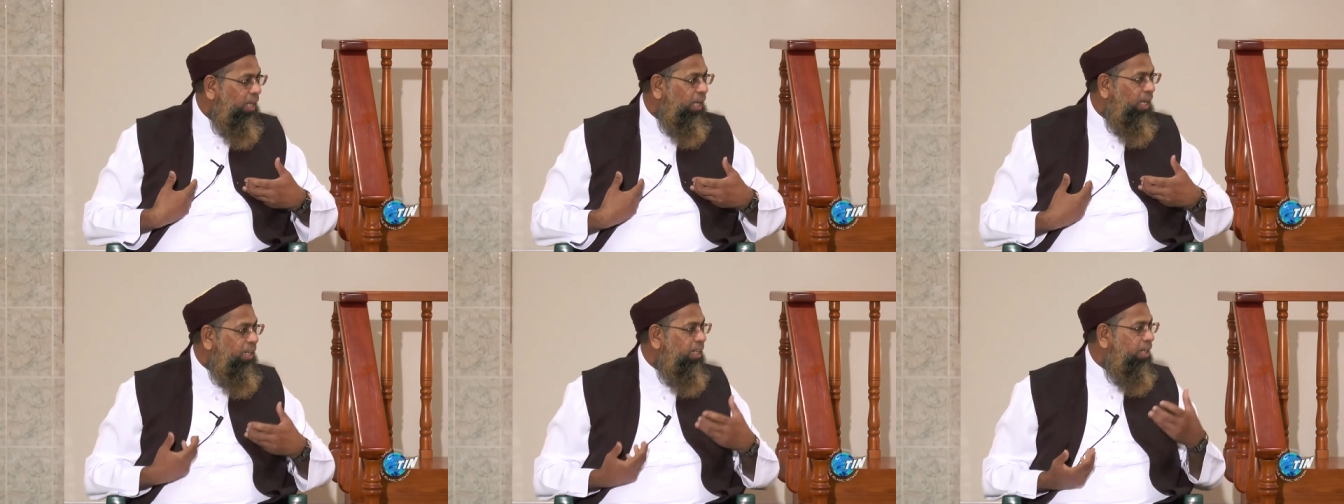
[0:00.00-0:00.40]

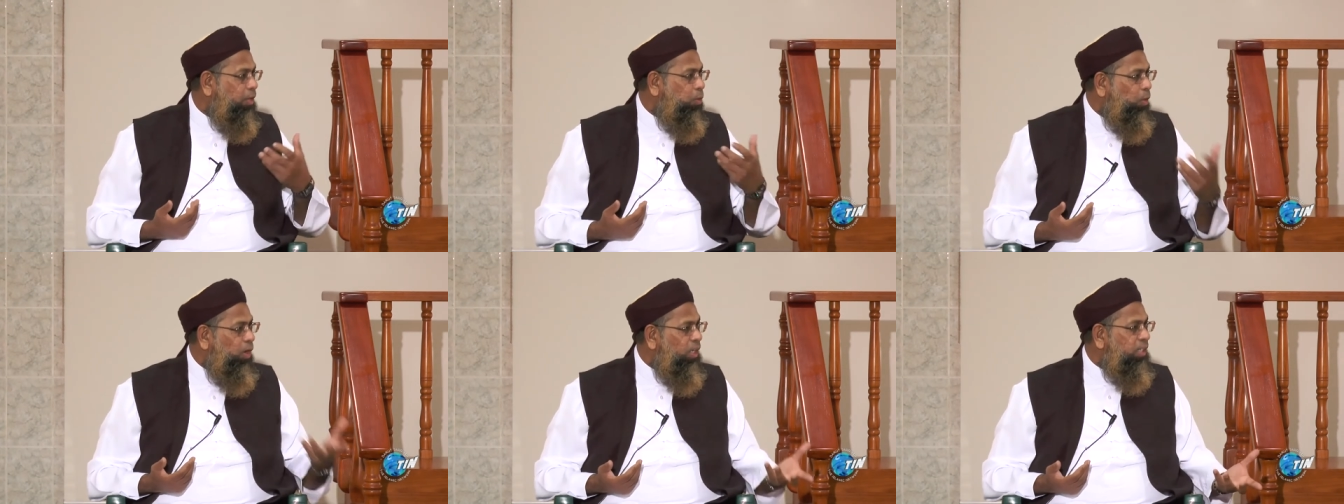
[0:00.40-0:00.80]
And the
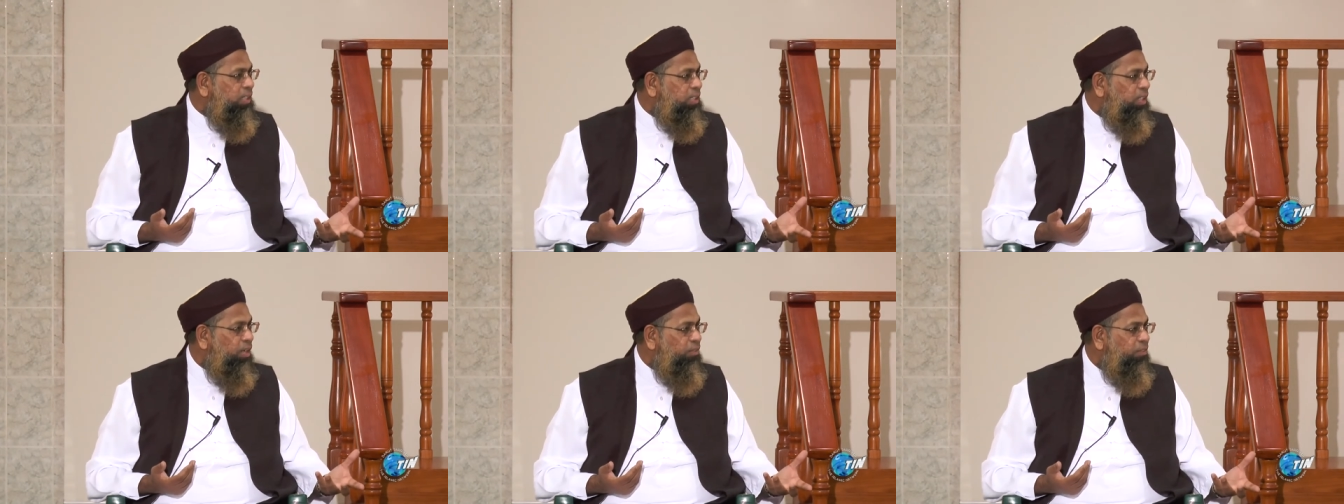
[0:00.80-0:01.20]

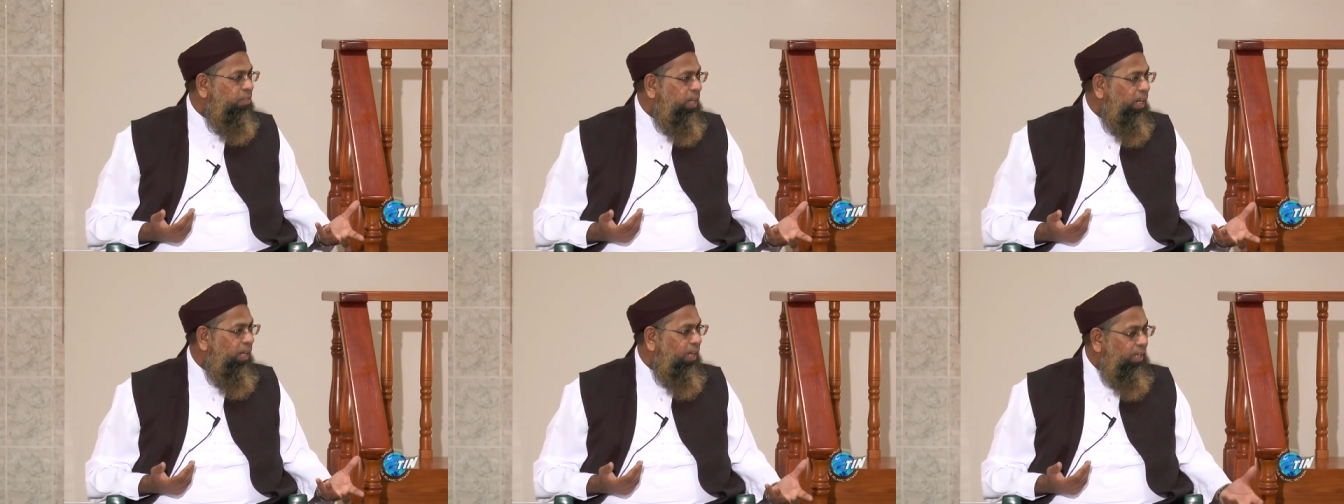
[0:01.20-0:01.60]
quality of
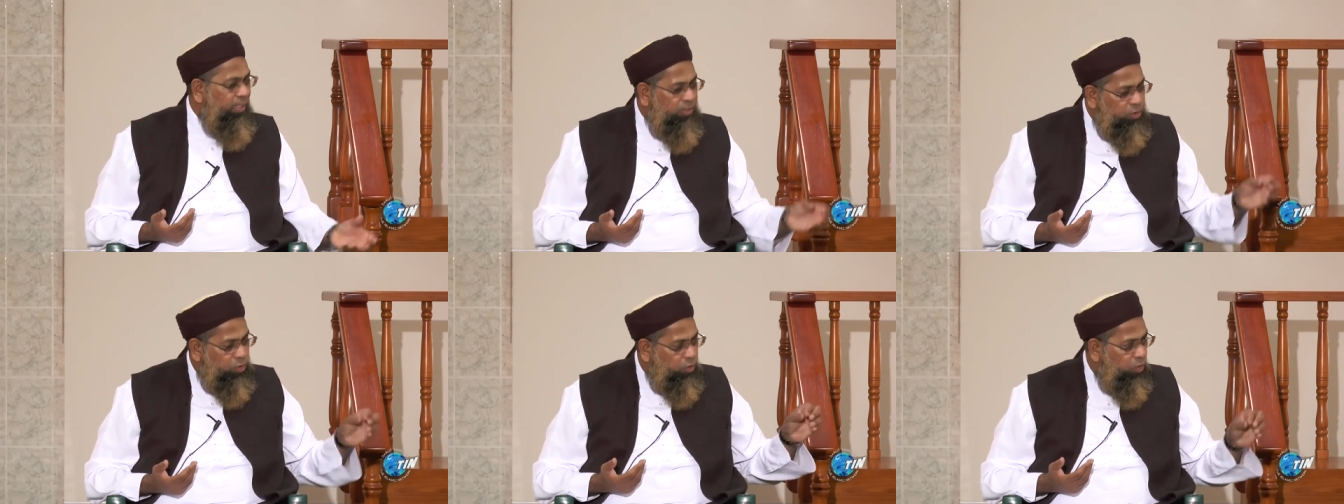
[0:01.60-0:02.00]
clay
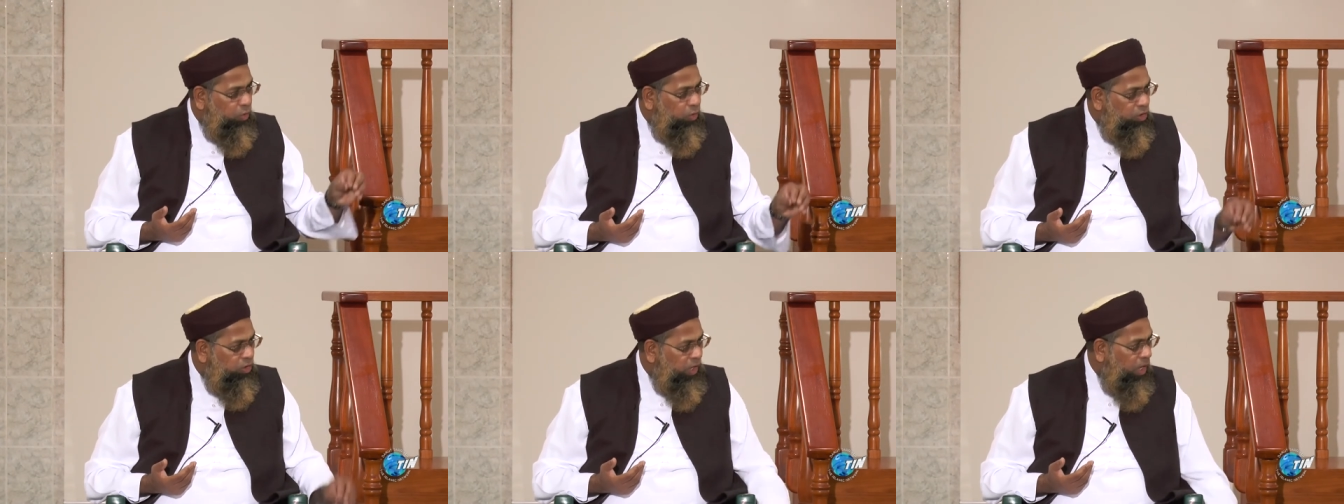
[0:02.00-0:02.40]
is to
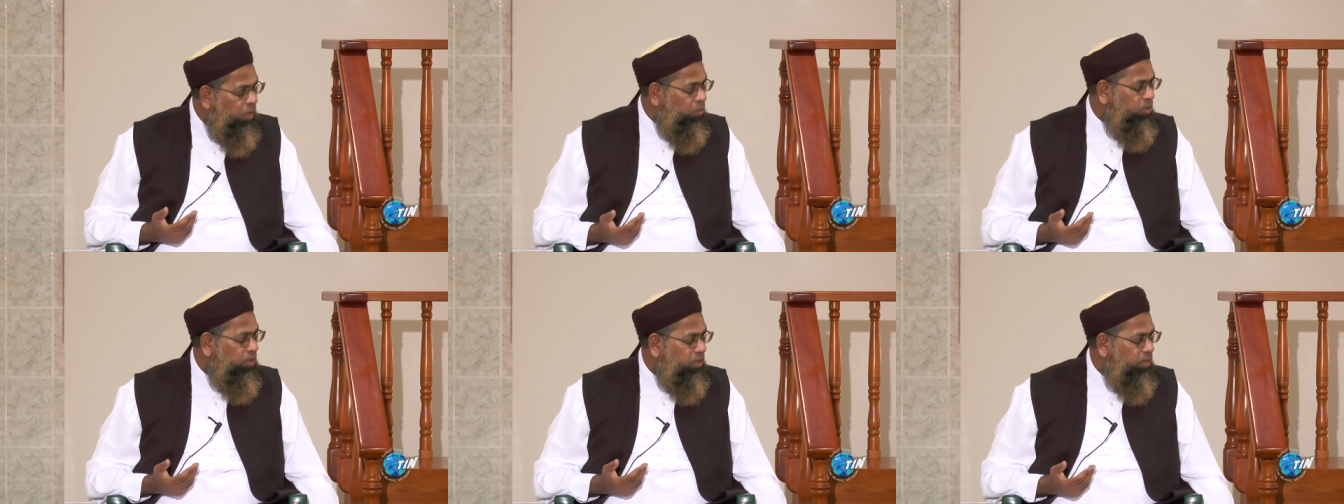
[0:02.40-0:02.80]
go
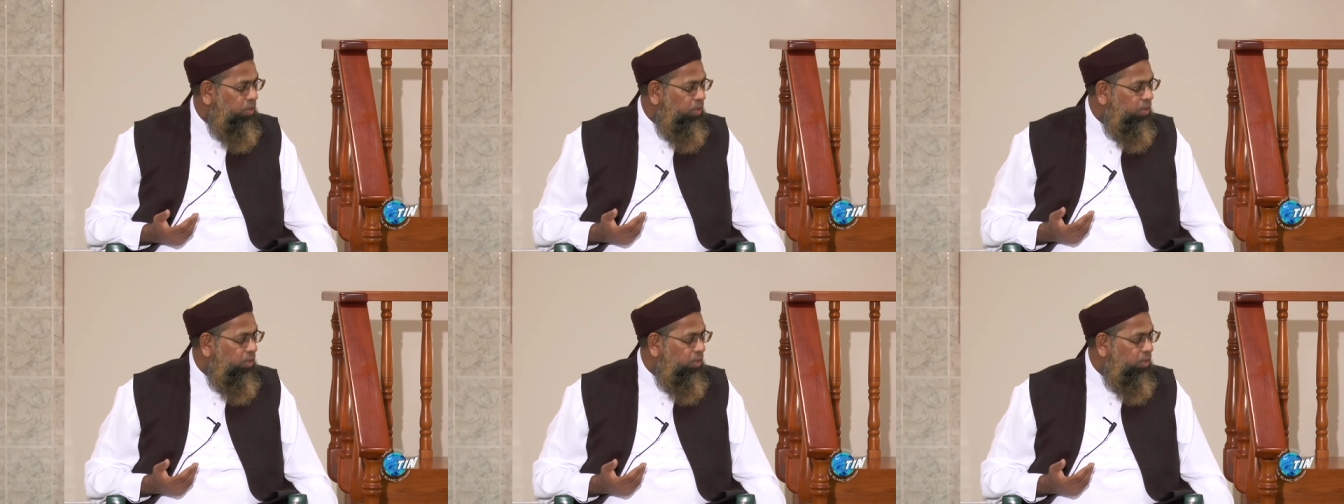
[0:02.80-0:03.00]
down,